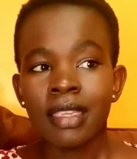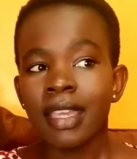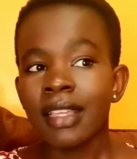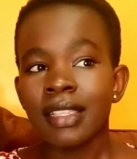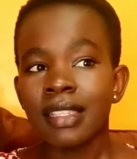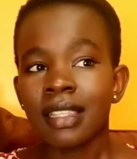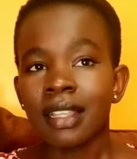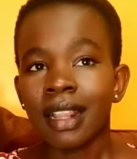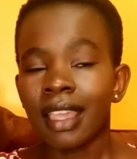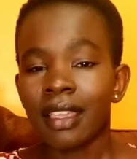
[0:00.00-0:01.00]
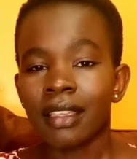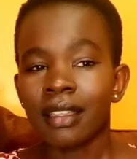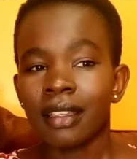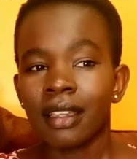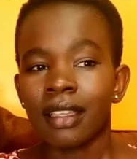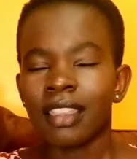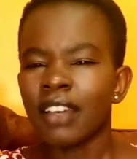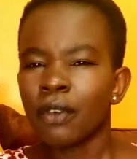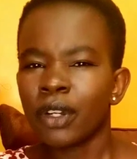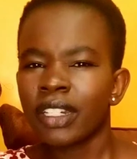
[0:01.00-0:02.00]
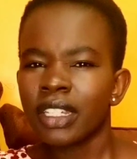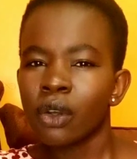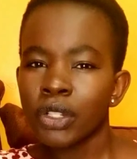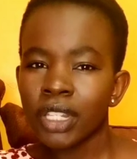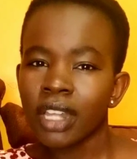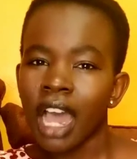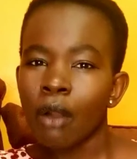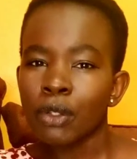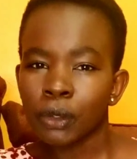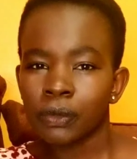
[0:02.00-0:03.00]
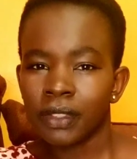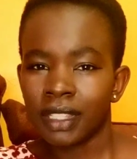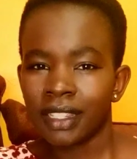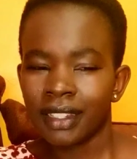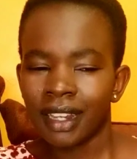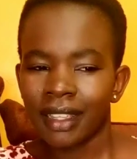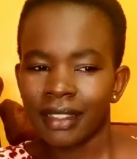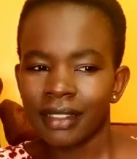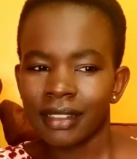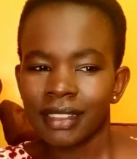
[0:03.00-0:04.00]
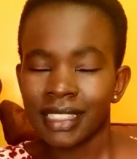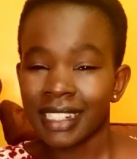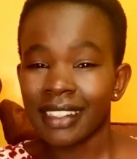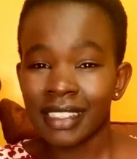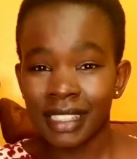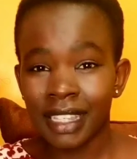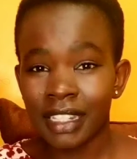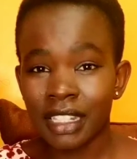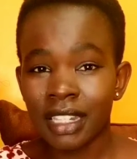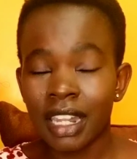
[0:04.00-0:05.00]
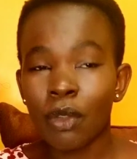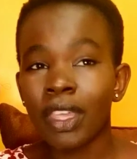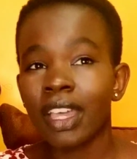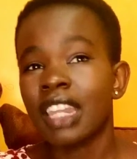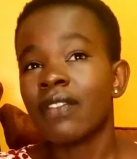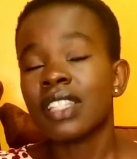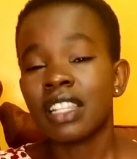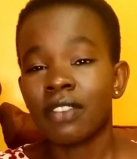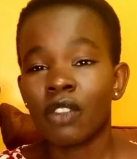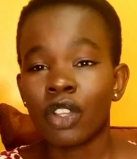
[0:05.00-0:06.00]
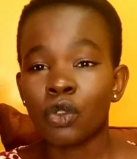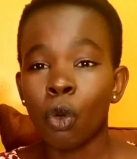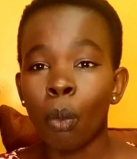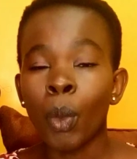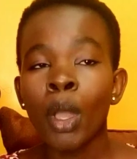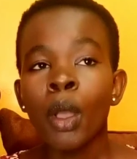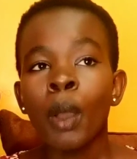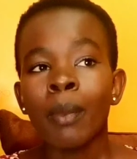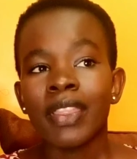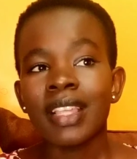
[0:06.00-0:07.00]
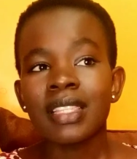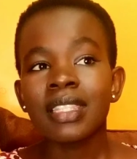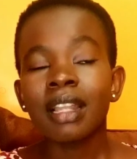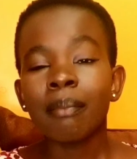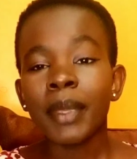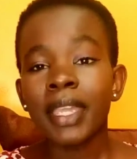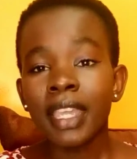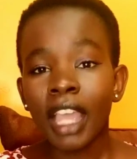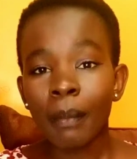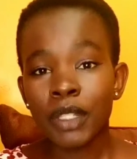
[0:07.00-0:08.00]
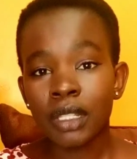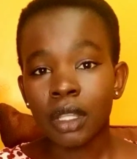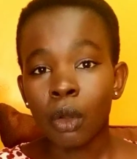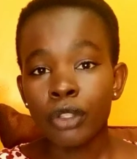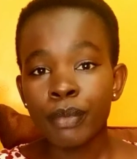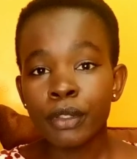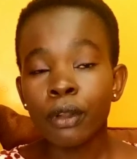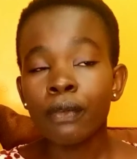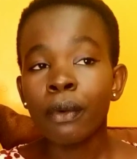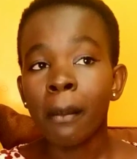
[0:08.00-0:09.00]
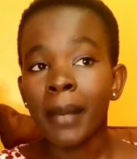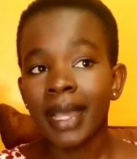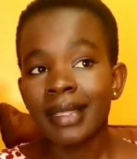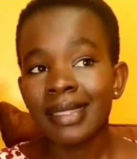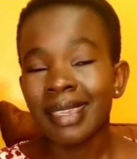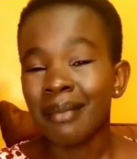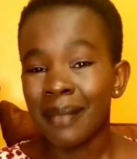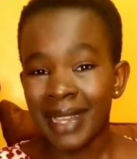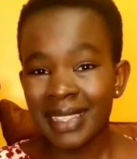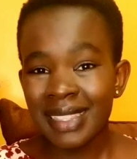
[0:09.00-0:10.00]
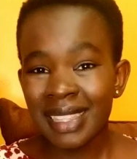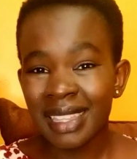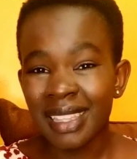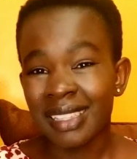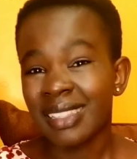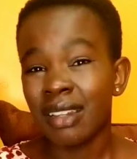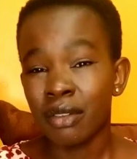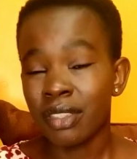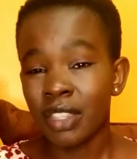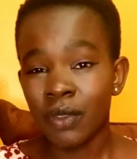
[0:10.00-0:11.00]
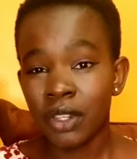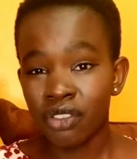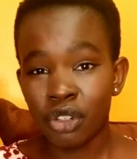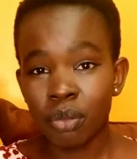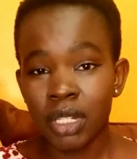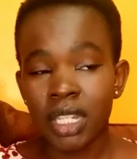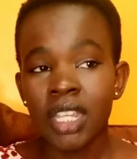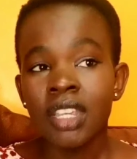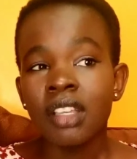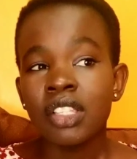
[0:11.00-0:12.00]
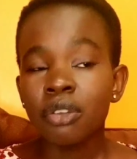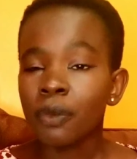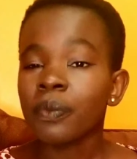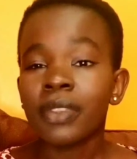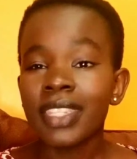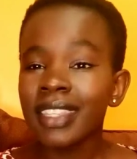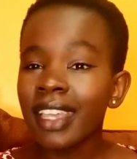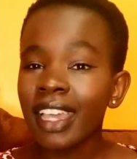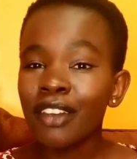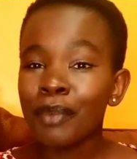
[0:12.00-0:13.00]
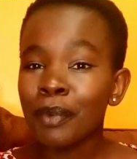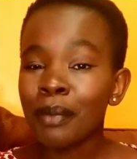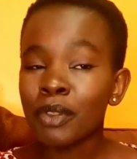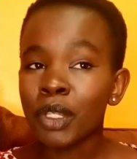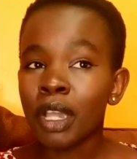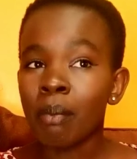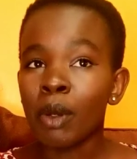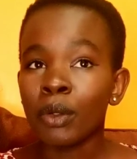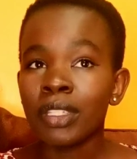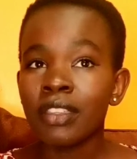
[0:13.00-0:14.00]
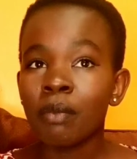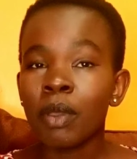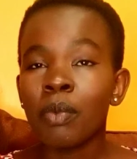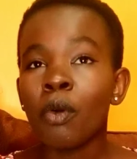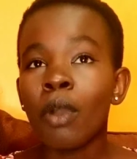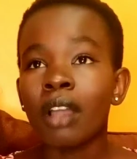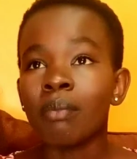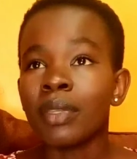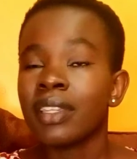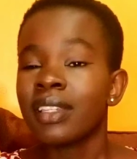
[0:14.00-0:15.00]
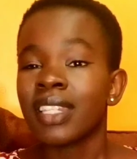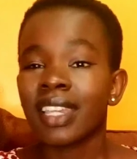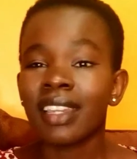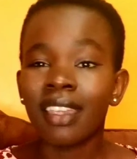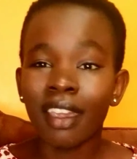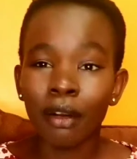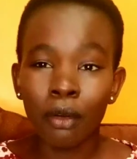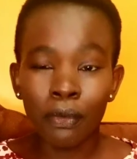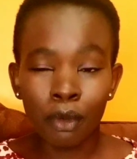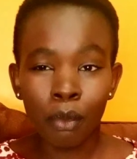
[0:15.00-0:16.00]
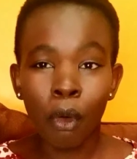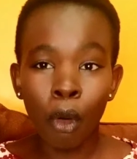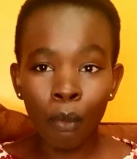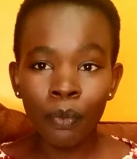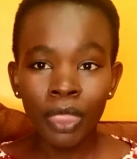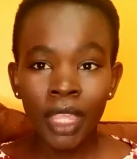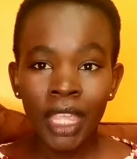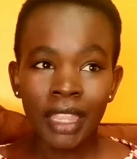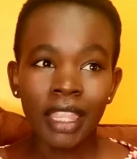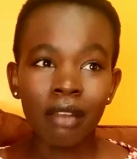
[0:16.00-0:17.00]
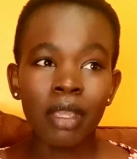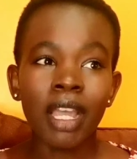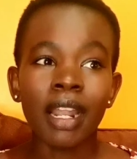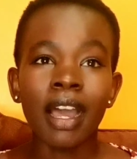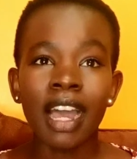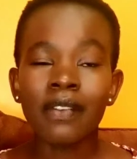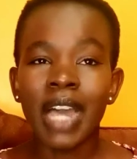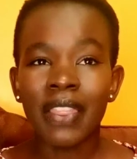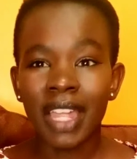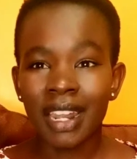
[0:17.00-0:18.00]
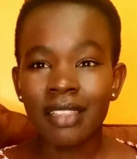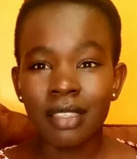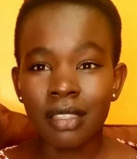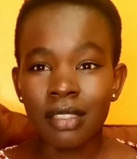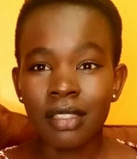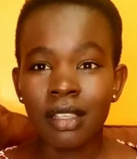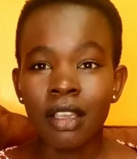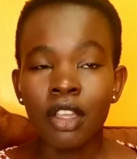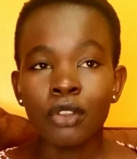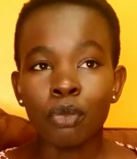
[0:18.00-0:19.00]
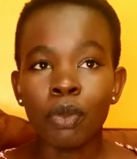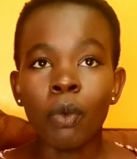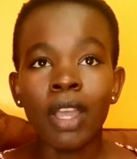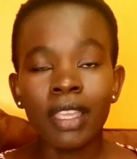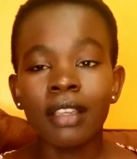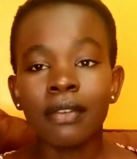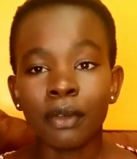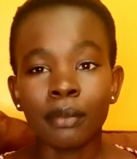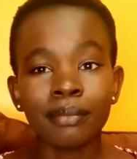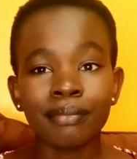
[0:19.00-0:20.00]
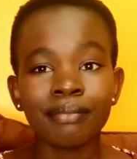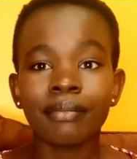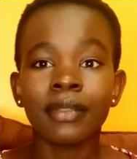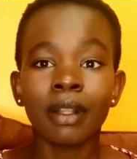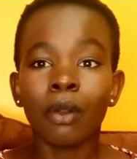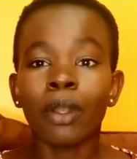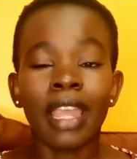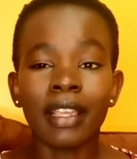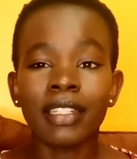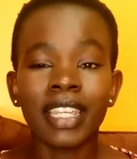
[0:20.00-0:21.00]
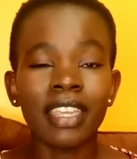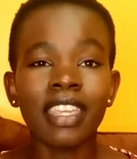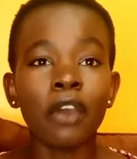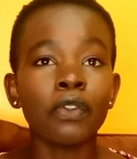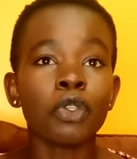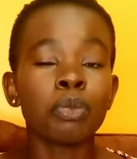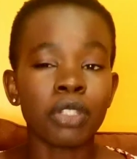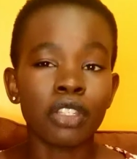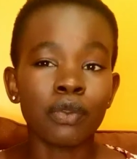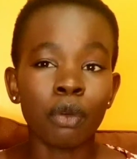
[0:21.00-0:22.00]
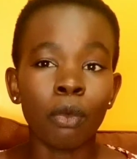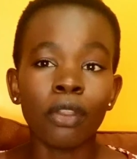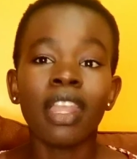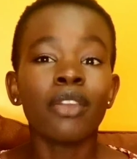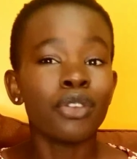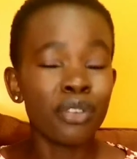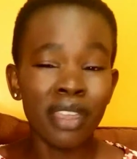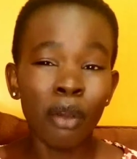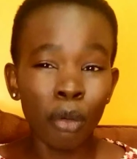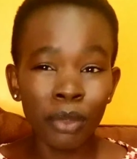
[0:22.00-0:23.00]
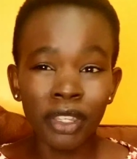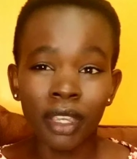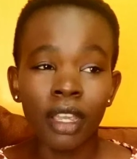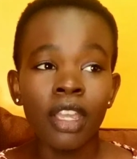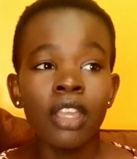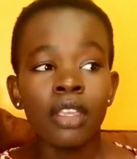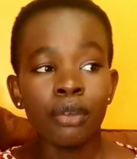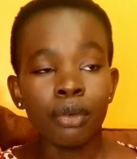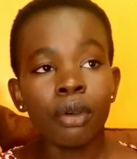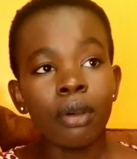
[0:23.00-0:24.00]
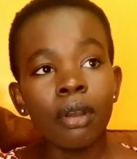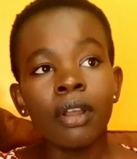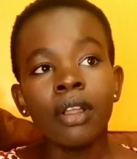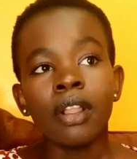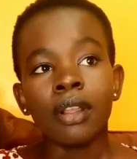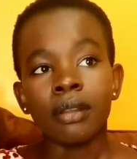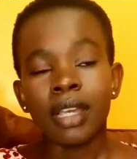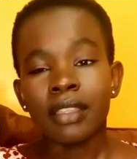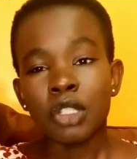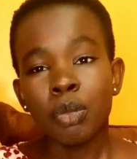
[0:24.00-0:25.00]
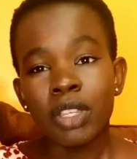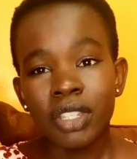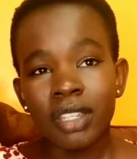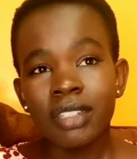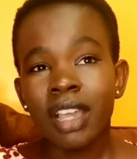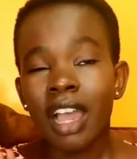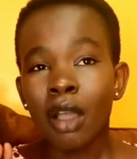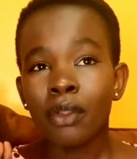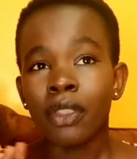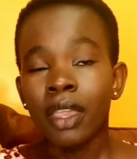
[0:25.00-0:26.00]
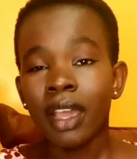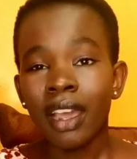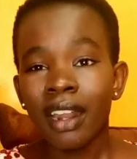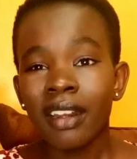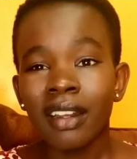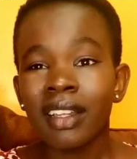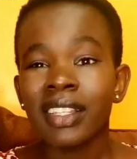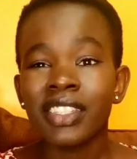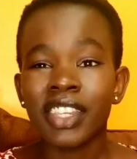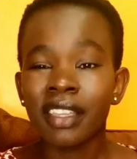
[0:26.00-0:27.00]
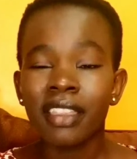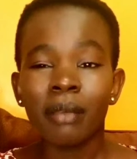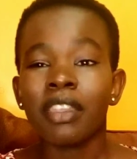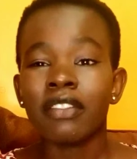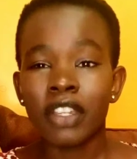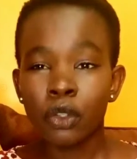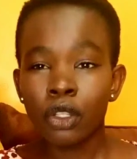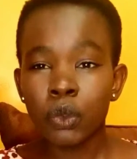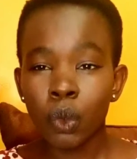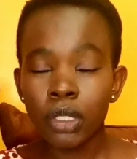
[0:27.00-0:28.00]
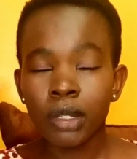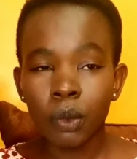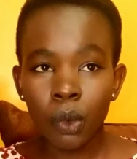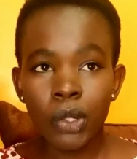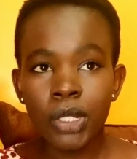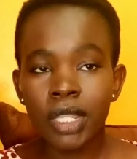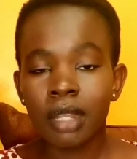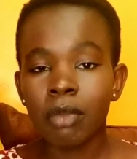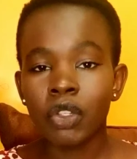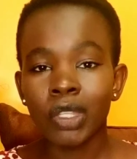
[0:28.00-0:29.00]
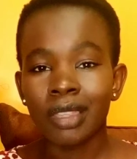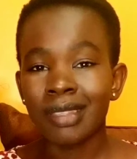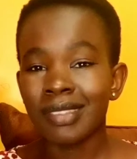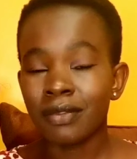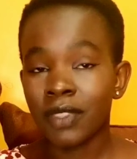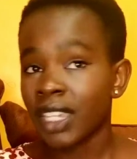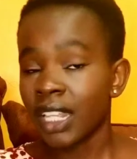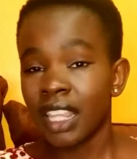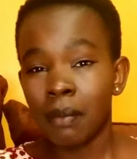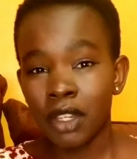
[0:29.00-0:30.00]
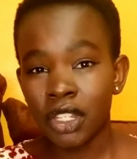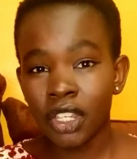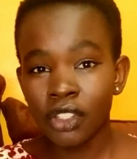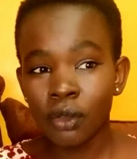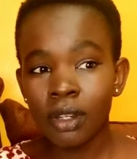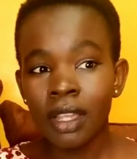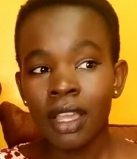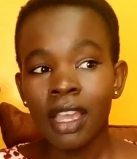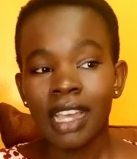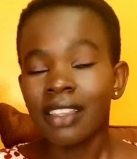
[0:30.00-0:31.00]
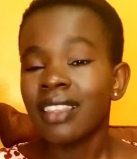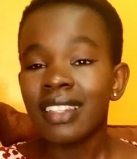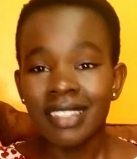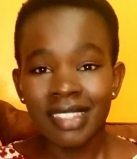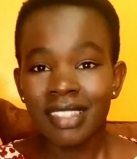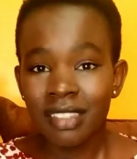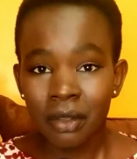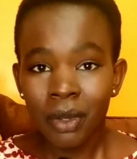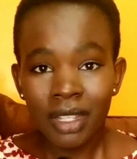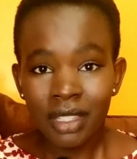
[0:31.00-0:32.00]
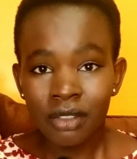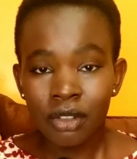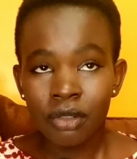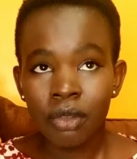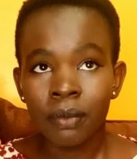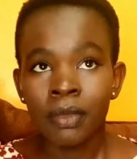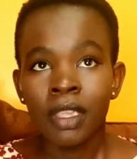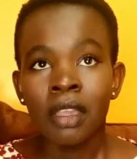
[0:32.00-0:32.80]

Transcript: Yes, like they've already gotten out of the like serious state. Now they can even survive at home, but they're still being kept in the hospital for months and months, that they're still receiving treatment. So these are the kind of people I'm talking about. These are the people who can be taken care of from home. Then you can have other nurses to be working from, like taking care of those patients from home. Then you do the home care. You go look at this patient, how they are, check them, their vitals, what and what, then make sure that they've taken their medication, and then that is just the work that you're doing.